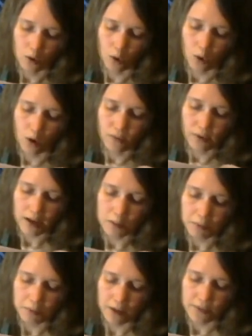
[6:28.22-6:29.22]
over and
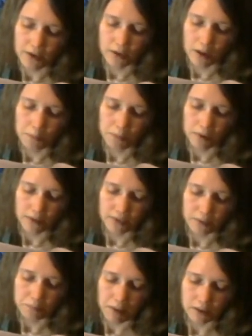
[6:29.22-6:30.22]
above the number of
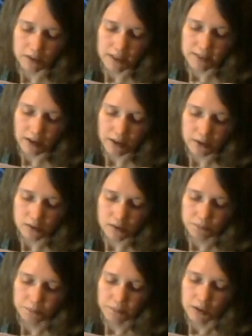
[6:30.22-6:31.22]
the male
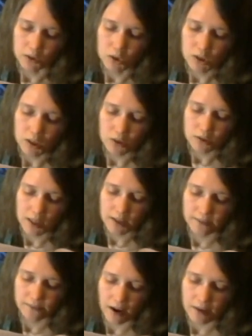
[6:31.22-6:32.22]
Levites, you shall
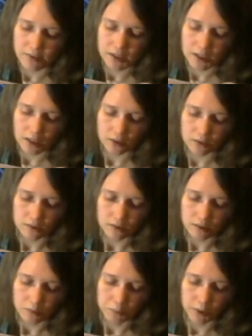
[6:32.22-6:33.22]
take five
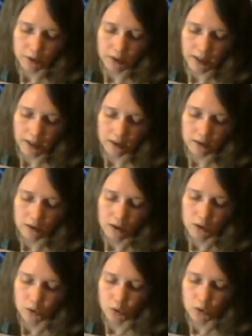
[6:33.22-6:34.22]
shekels per head.
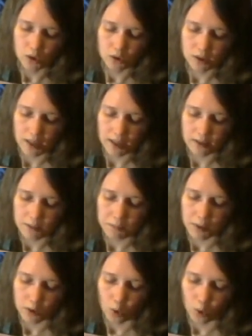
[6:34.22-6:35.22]
You shall take them
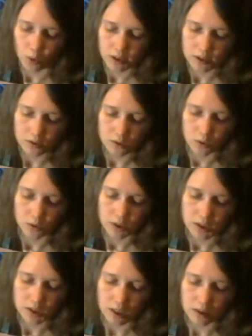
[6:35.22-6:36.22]
according to the
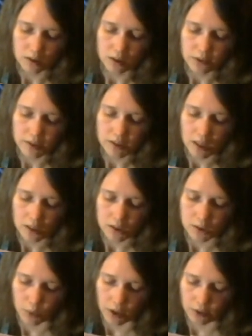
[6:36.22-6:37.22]
shekel of the
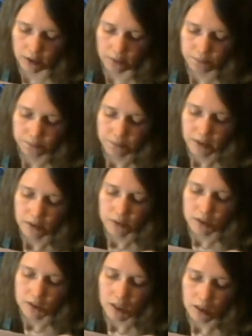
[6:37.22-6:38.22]
sanctuary,
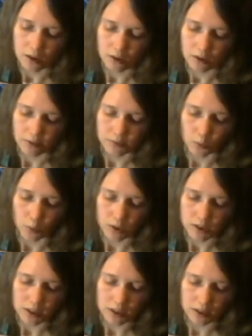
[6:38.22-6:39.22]
the shekel of
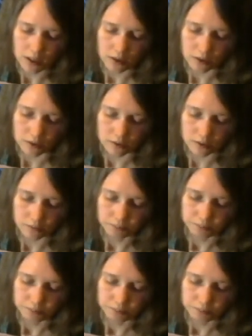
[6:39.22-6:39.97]
twenty gerahs